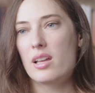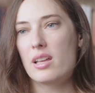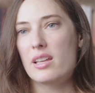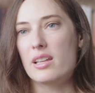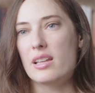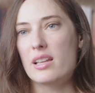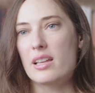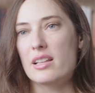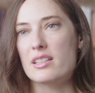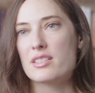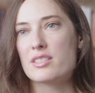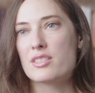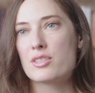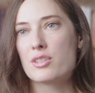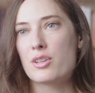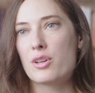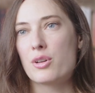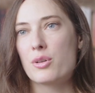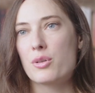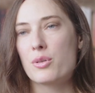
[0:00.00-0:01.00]
It's
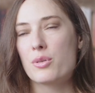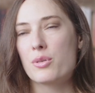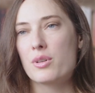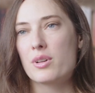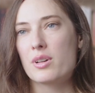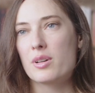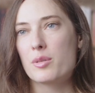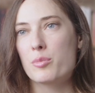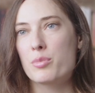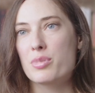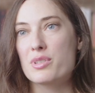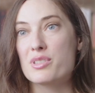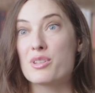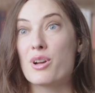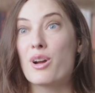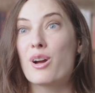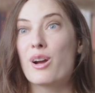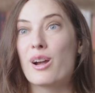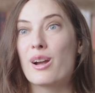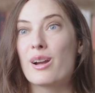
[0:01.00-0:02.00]
so
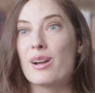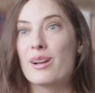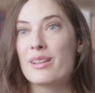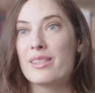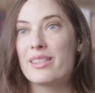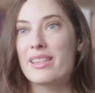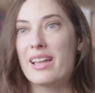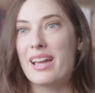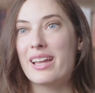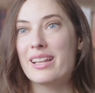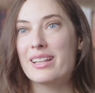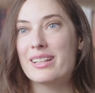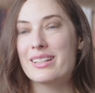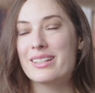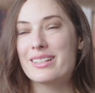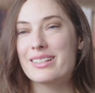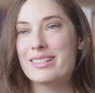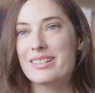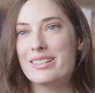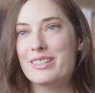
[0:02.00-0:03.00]
bizarre that
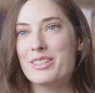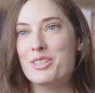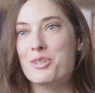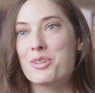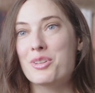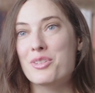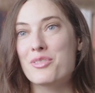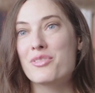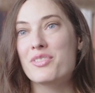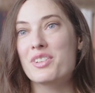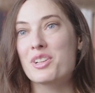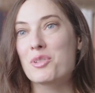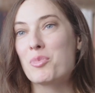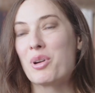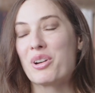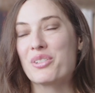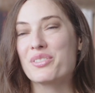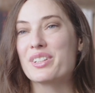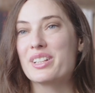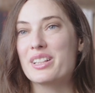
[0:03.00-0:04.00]
you can feel
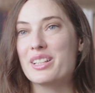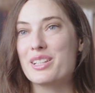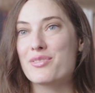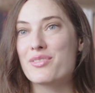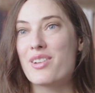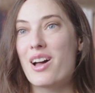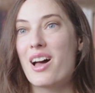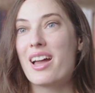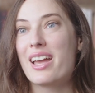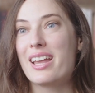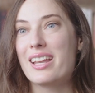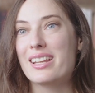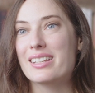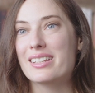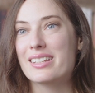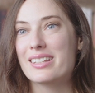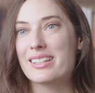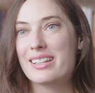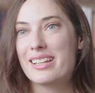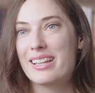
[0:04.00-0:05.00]
perfectly fine
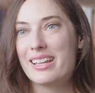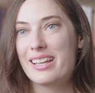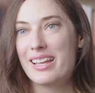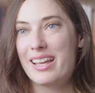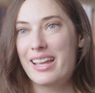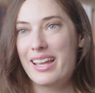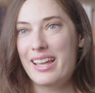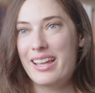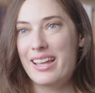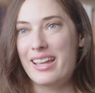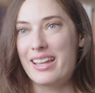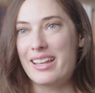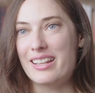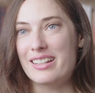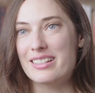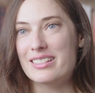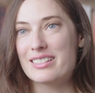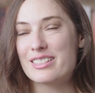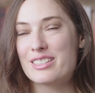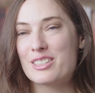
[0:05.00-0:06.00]

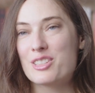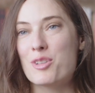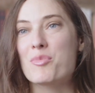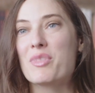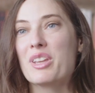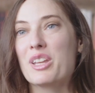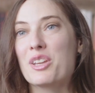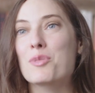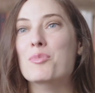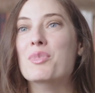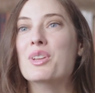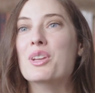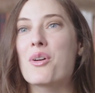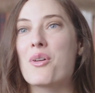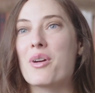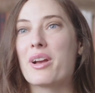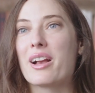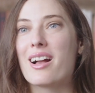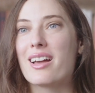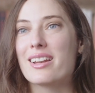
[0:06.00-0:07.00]
and something could be
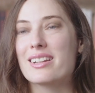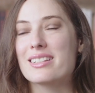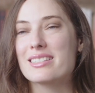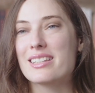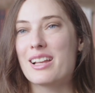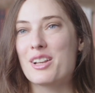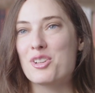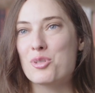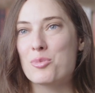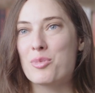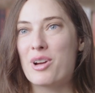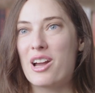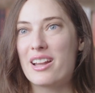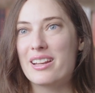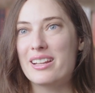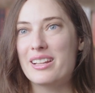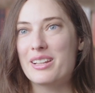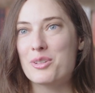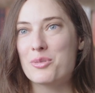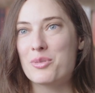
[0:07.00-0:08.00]
going on inside your
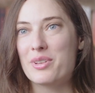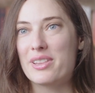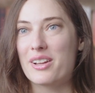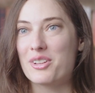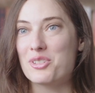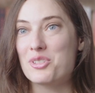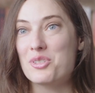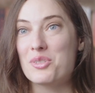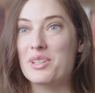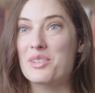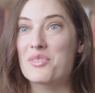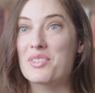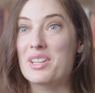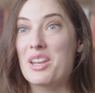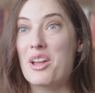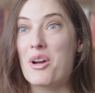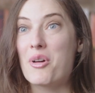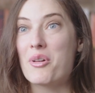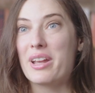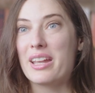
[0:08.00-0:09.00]
body without you even
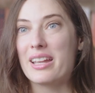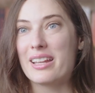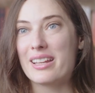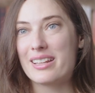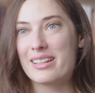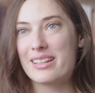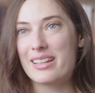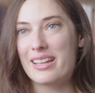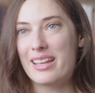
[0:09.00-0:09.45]
knowing,